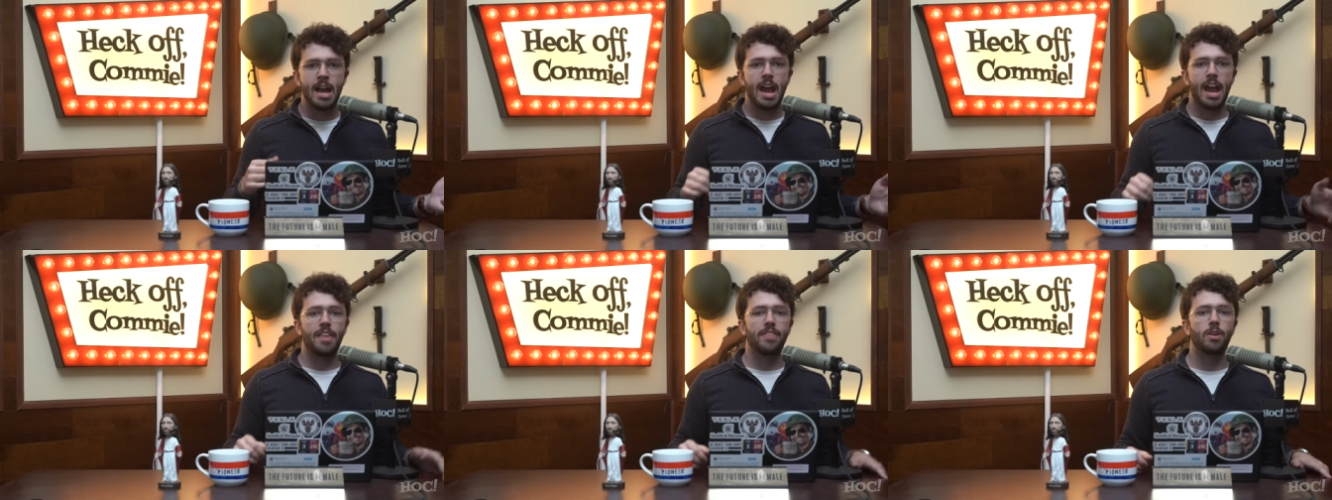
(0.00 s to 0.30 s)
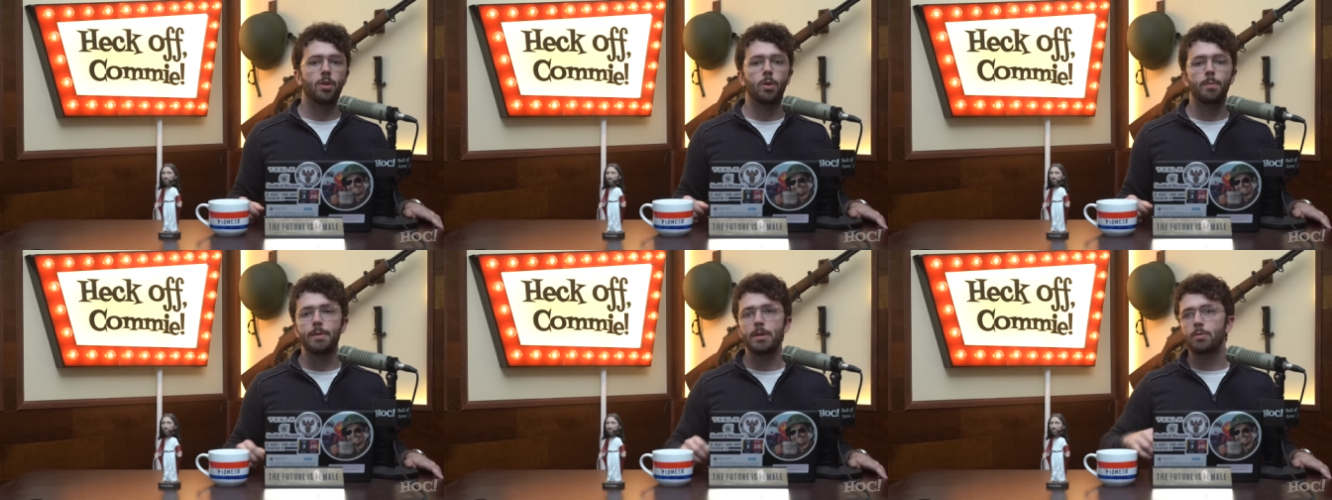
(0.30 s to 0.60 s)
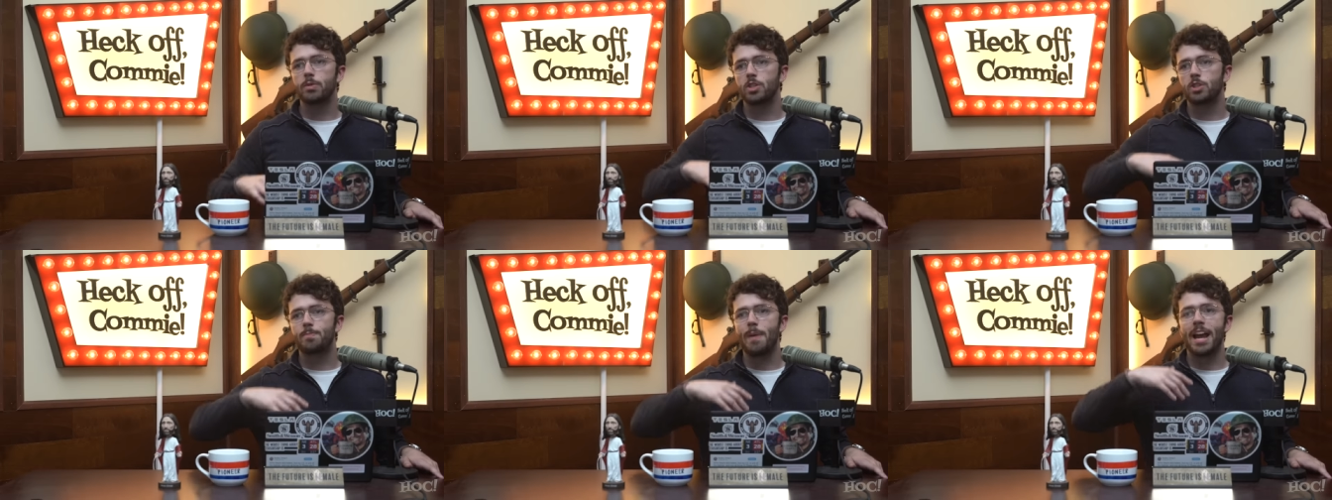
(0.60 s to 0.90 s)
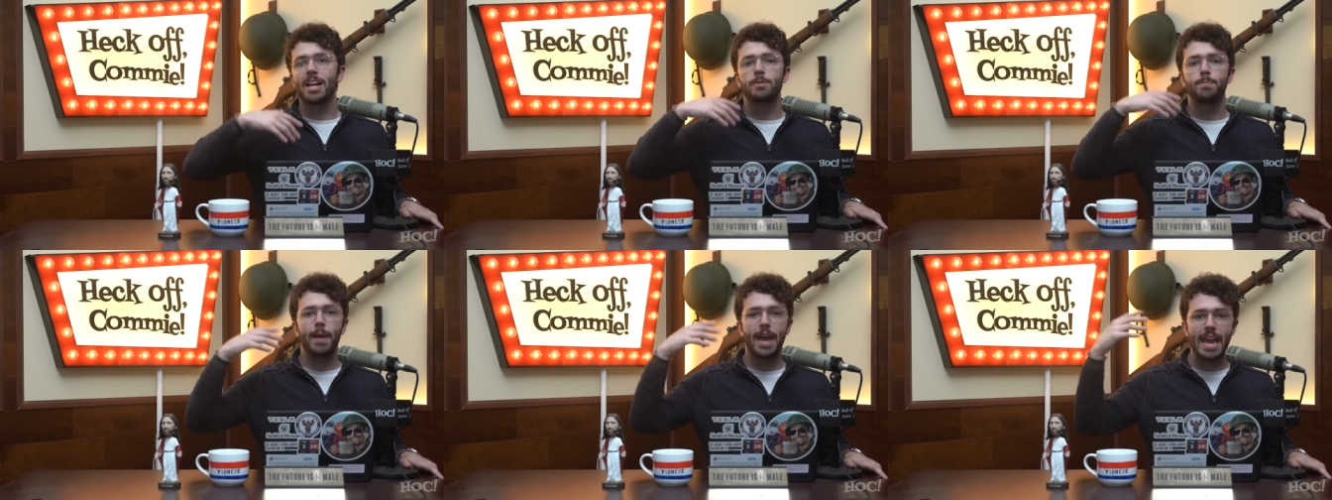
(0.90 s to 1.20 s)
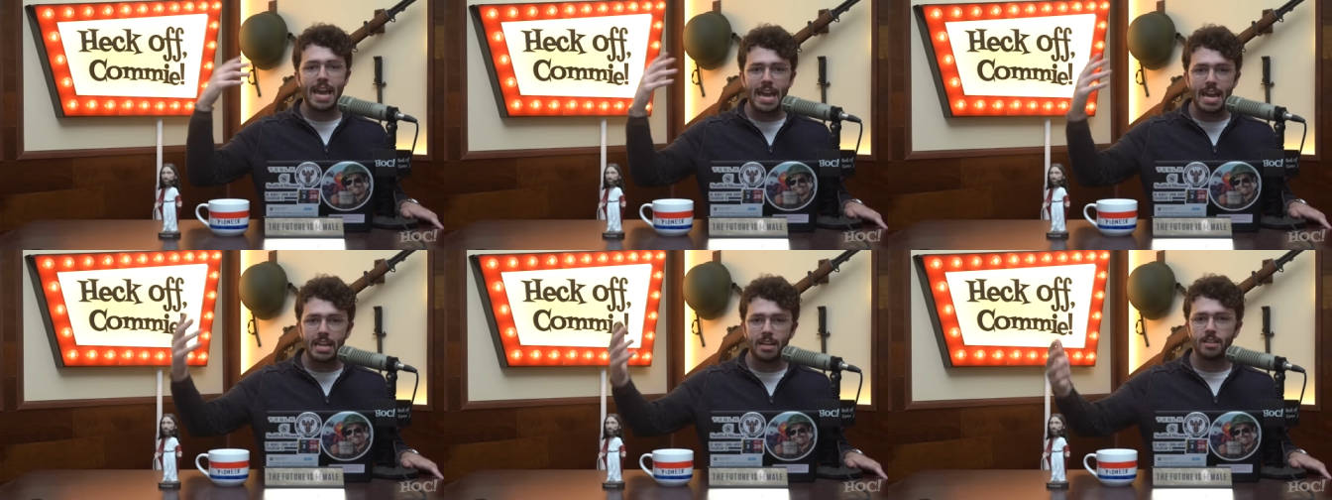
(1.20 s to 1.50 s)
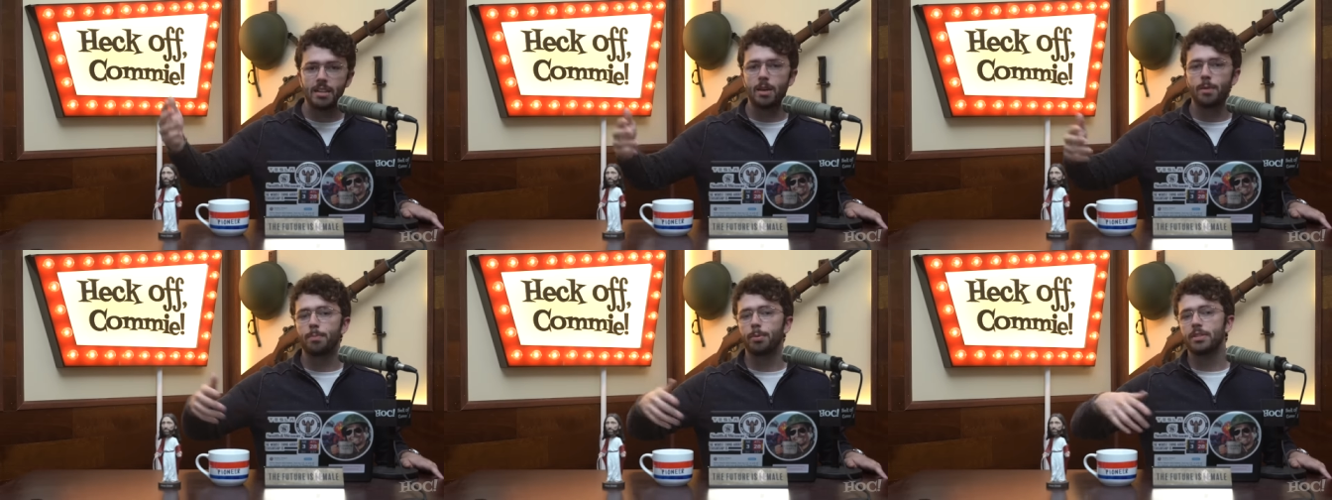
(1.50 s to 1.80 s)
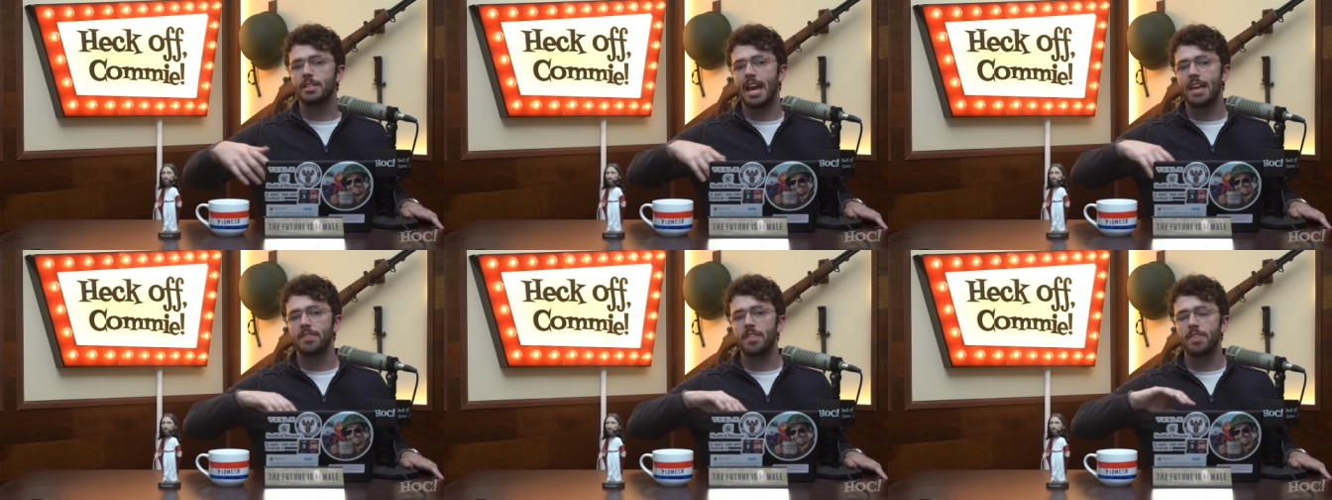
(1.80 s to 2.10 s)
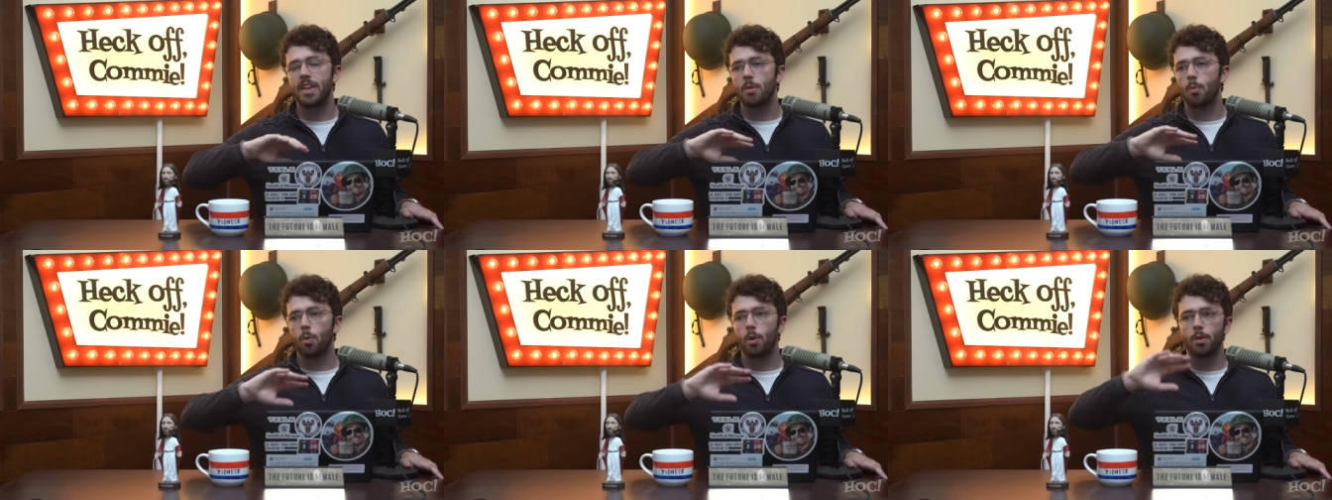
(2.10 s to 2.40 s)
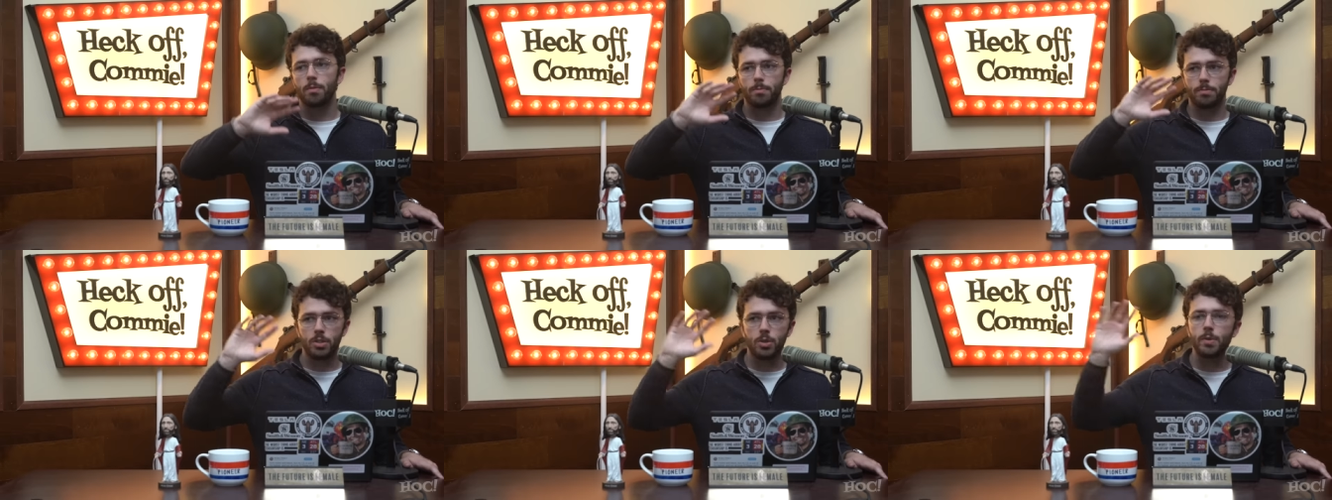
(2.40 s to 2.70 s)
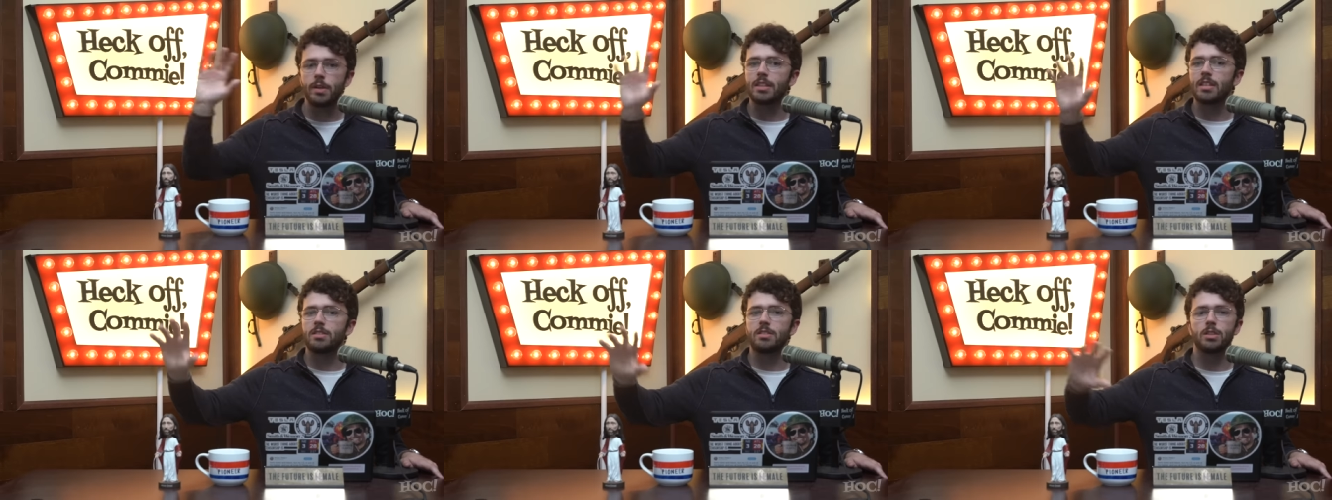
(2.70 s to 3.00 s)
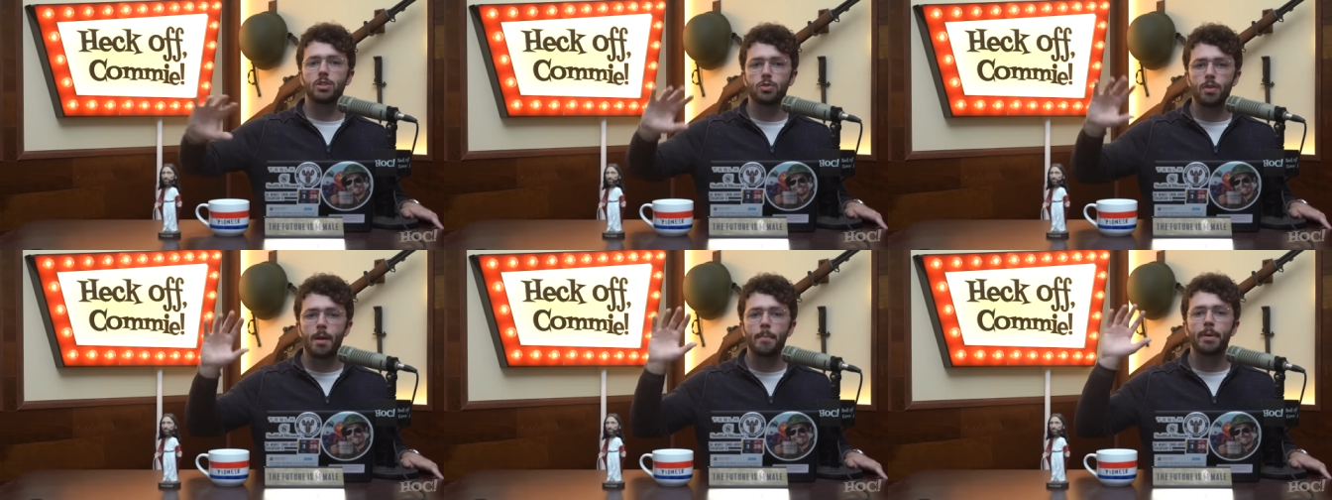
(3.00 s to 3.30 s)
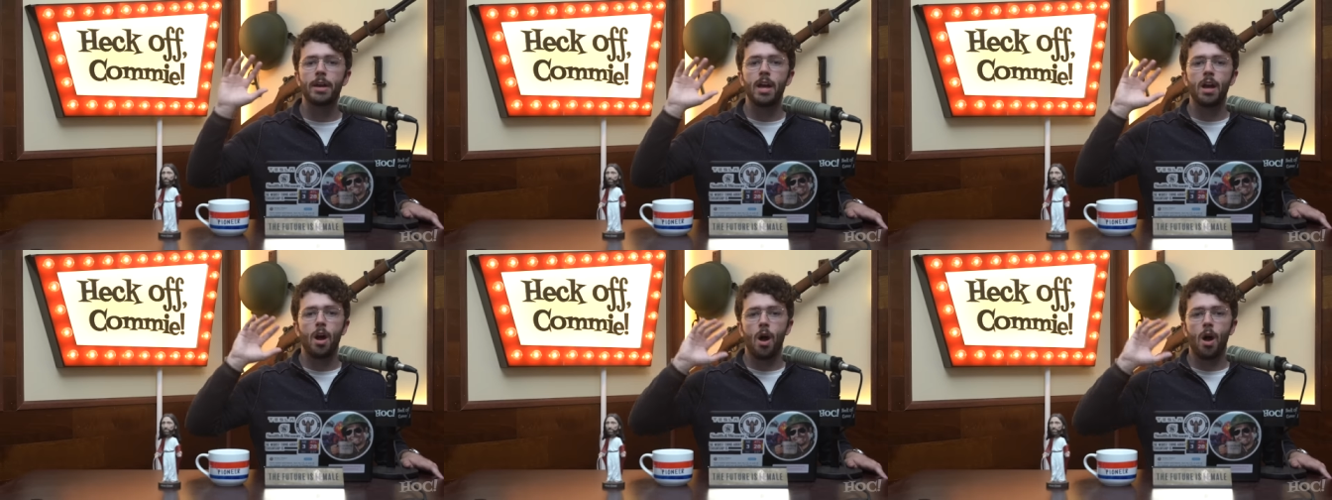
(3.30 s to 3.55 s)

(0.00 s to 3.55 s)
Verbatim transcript: and there would be respect paid and they'd pretend that they weren't doing this to Trump,